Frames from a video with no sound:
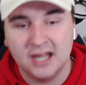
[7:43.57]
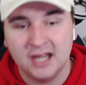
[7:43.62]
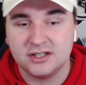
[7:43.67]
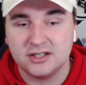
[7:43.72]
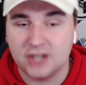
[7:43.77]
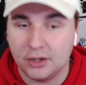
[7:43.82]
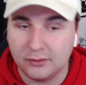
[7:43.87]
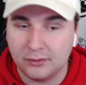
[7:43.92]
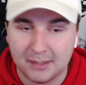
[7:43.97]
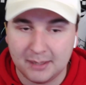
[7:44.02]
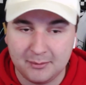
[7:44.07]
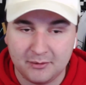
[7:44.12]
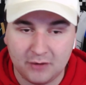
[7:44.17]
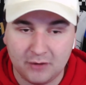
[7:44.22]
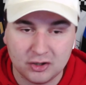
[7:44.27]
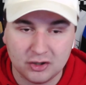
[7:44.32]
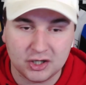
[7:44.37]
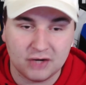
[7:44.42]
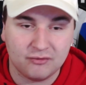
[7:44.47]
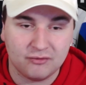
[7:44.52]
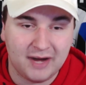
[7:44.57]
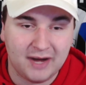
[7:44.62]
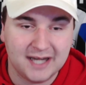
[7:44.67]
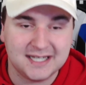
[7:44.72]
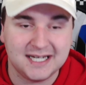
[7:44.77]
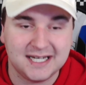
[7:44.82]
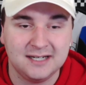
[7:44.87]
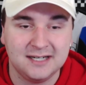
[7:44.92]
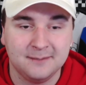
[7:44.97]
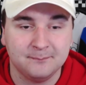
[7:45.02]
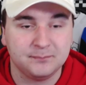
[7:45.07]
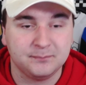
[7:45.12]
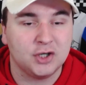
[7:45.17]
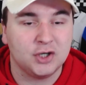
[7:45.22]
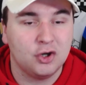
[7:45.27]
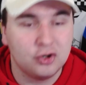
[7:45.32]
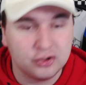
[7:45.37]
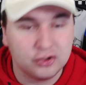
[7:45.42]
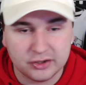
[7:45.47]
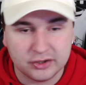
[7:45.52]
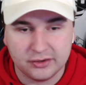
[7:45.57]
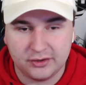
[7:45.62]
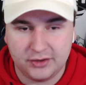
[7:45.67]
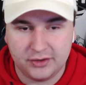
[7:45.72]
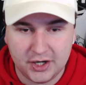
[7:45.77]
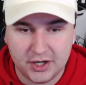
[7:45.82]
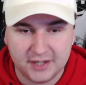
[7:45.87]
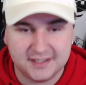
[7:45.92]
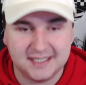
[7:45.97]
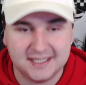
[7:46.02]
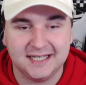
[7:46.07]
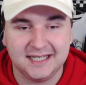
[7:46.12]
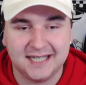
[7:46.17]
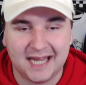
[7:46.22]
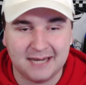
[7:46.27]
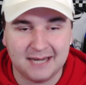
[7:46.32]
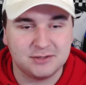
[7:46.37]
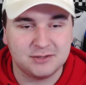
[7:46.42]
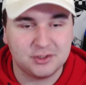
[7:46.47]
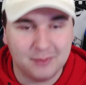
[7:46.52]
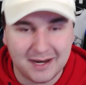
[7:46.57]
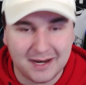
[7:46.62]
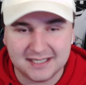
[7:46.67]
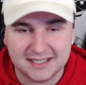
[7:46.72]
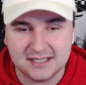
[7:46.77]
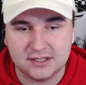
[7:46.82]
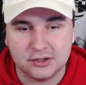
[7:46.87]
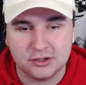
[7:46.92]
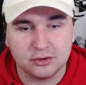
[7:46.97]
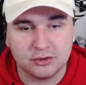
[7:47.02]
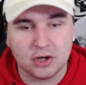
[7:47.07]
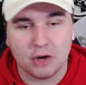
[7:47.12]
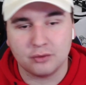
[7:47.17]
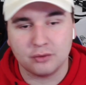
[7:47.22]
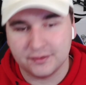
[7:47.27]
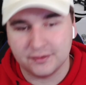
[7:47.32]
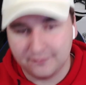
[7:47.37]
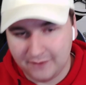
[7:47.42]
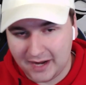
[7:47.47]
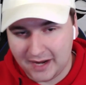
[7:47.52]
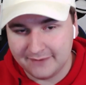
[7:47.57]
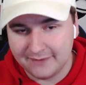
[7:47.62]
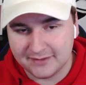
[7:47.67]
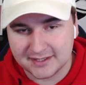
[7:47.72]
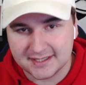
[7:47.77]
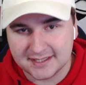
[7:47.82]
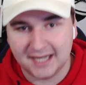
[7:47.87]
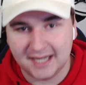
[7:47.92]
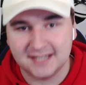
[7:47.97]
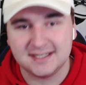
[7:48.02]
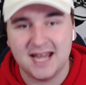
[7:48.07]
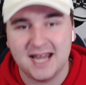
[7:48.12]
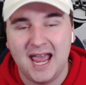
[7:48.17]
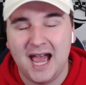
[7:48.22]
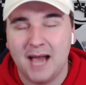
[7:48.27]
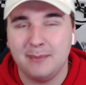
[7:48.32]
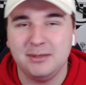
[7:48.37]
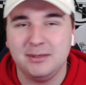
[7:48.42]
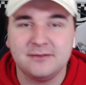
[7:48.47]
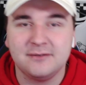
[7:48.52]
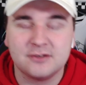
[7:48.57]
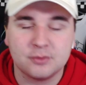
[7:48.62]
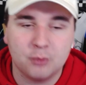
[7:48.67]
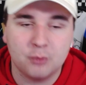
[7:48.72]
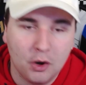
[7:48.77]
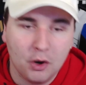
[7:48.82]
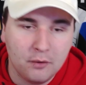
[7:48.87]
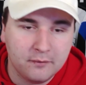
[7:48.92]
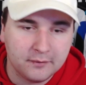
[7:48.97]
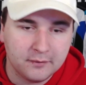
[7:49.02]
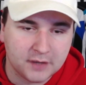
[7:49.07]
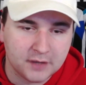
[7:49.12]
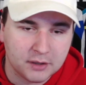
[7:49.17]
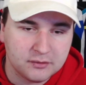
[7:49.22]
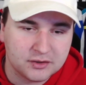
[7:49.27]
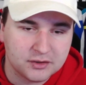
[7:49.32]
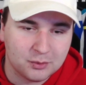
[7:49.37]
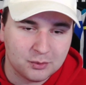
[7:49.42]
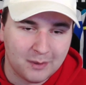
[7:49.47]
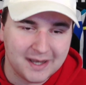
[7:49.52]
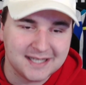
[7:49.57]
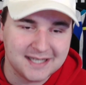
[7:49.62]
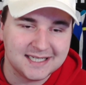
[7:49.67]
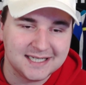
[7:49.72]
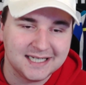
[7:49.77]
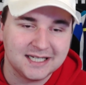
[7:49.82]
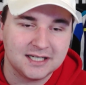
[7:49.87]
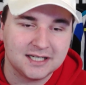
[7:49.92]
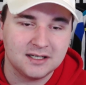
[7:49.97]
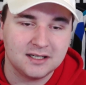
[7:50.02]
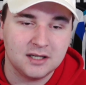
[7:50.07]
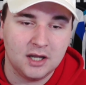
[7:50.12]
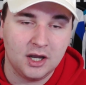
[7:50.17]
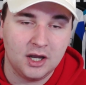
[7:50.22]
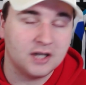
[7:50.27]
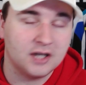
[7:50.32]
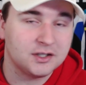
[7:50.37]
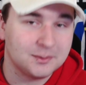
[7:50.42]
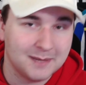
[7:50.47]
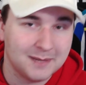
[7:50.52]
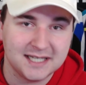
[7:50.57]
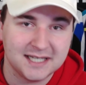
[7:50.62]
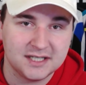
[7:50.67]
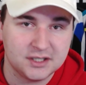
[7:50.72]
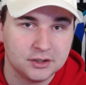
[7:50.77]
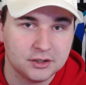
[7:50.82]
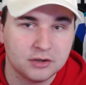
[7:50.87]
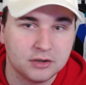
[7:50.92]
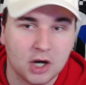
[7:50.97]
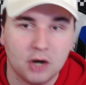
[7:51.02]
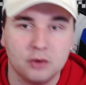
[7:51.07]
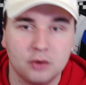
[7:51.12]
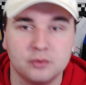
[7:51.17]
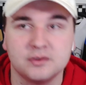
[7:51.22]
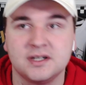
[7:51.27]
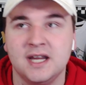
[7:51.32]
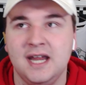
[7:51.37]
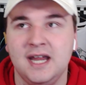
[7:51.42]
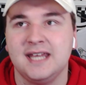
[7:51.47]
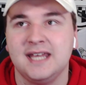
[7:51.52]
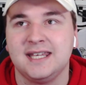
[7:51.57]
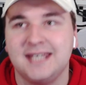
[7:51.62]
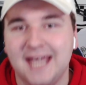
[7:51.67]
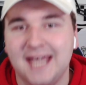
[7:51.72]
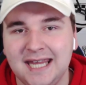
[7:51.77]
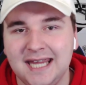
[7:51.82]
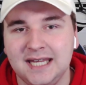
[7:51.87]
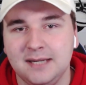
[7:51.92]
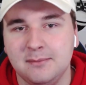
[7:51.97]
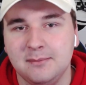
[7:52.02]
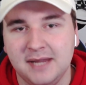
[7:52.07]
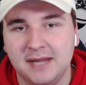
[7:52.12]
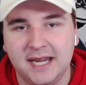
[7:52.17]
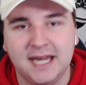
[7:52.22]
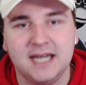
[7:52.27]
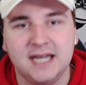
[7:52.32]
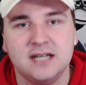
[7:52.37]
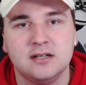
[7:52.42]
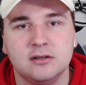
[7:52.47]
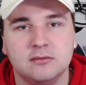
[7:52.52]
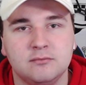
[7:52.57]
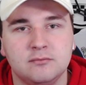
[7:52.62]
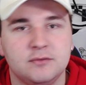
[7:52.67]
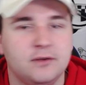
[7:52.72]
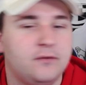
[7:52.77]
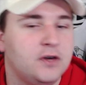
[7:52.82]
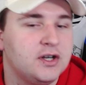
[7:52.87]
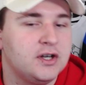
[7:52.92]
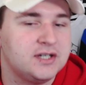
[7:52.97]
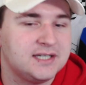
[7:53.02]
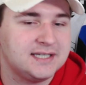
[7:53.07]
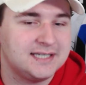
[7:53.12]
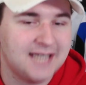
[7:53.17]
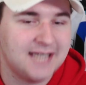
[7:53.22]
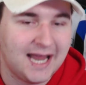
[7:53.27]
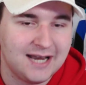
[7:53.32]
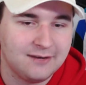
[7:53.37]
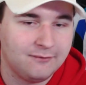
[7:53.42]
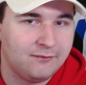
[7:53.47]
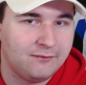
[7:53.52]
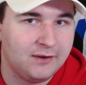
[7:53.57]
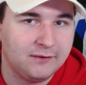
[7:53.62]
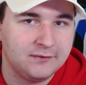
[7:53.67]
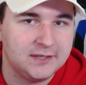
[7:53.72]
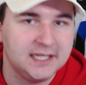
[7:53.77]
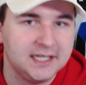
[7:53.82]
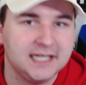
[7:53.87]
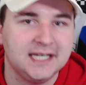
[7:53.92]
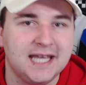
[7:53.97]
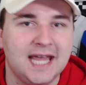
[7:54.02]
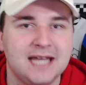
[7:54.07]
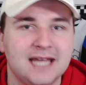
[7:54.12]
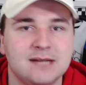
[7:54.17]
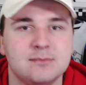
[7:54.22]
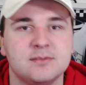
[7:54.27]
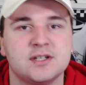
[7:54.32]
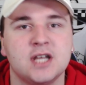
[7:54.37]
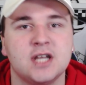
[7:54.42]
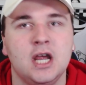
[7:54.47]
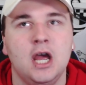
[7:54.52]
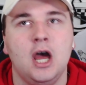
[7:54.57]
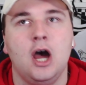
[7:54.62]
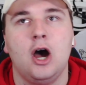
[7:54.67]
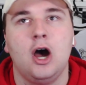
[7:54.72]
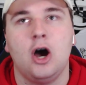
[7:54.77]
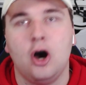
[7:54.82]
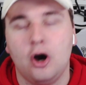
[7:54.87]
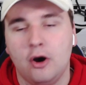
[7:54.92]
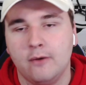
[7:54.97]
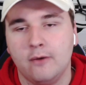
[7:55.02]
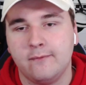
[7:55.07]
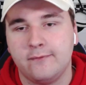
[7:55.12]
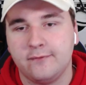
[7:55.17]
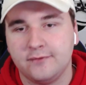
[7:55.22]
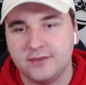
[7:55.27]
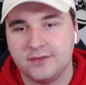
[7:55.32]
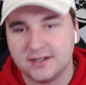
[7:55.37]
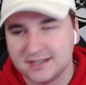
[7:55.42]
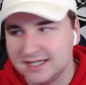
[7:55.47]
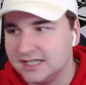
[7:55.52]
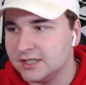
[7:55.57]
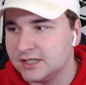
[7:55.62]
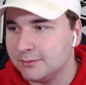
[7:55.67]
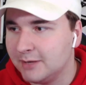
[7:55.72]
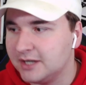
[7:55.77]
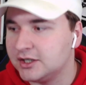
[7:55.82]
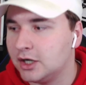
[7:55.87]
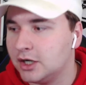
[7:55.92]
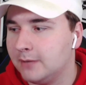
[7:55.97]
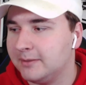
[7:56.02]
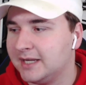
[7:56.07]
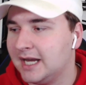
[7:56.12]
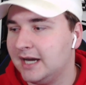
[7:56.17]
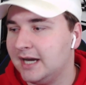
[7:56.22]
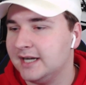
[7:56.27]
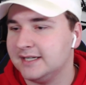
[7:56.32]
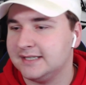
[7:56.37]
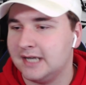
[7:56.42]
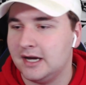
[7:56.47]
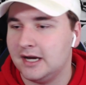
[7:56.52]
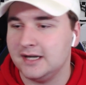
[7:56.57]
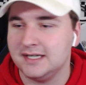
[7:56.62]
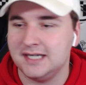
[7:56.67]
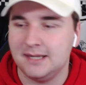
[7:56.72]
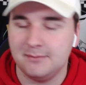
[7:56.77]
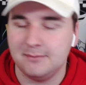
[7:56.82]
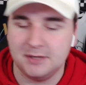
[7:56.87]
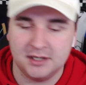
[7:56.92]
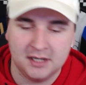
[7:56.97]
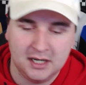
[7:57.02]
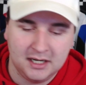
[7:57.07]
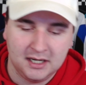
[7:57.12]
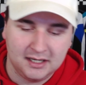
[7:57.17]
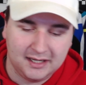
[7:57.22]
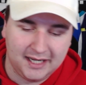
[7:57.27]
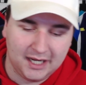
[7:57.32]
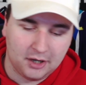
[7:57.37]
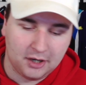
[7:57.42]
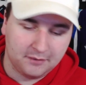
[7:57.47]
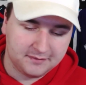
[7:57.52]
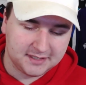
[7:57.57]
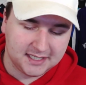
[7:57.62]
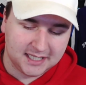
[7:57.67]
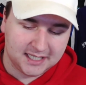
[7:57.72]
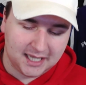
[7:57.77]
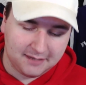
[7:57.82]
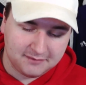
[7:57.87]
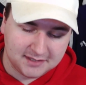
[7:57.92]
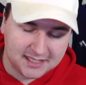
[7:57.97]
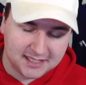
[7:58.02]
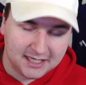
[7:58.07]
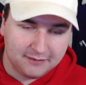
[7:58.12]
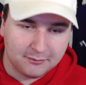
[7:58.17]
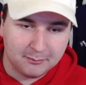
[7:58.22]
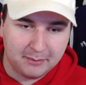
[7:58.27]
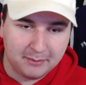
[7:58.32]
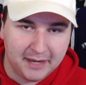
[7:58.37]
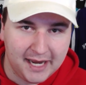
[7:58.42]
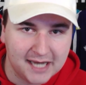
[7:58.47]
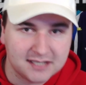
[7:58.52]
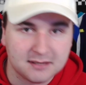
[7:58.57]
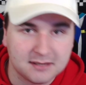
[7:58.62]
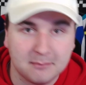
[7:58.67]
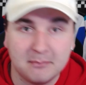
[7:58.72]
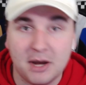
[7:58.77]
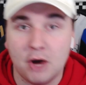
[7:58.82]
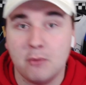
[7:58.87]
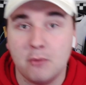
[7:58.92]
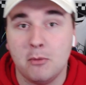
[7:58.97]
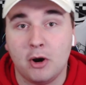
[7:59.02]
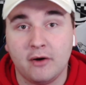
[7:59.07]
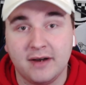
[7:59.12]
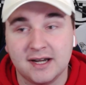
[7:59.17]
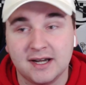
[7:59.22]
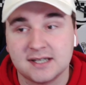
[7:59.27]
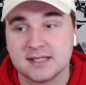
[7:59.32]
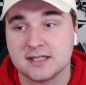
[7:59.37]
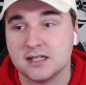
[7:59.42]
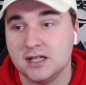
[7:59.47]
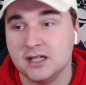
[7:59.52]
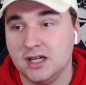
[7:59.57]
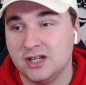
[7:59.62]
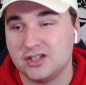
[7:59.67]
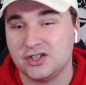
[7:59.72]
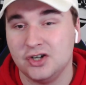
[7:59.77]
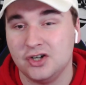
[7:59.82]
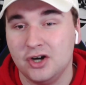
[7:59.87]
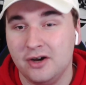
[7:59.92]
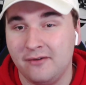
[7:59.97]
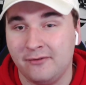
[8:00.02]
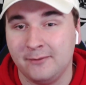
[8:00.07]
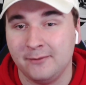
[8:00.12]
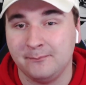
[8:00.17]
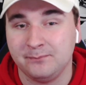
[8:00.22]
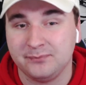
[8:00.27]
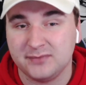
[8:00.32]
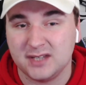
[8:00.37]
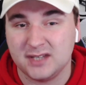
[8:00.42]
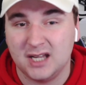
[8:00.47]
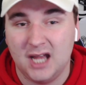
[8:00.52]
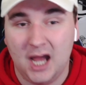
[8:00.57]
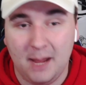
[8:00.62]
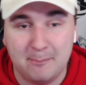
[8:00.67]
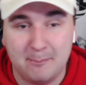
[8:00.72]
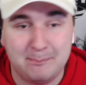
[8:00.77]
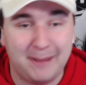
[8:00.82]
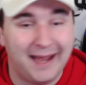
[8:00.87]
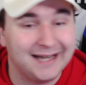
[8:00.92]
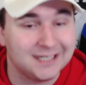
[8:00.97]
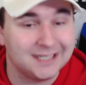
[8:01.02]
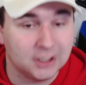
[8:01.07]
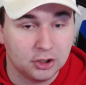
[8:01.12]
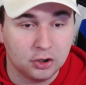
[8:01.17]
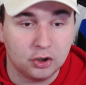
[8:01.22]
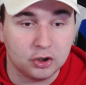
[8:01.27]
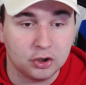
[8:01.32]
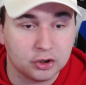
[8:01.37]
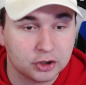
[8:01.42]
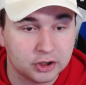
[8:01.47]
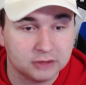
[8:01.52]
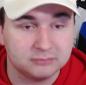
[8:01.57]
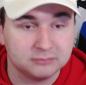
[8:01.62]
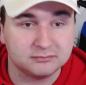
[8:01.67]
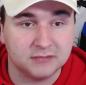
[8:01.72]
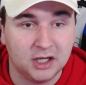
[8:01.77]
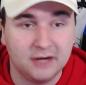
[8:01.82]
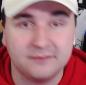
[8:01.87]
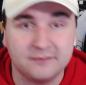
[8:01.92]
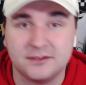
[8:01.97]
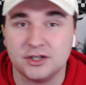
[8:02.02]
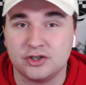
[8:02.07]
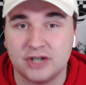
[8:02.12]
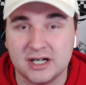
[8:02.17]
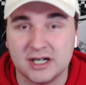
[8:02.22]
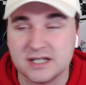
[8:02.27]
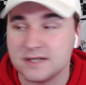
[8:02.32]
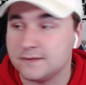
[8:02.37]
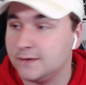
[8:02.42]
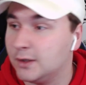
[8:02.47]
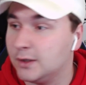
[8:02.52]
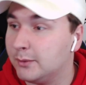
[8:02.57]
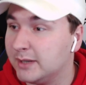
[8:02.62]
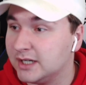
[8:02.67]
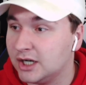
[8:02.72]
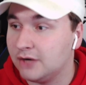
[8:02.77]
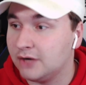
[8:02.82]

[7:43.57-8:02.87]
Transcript: Don't get me wrong, at Reading, 113 games, 22 goals, 5 assists. I believe 12 of those 22 goals came in the first 10-15 games of the season where Derby County signed him, and it obviously gave Stephen Pearce and Mel Morris a sort of a bad look of the transfer window,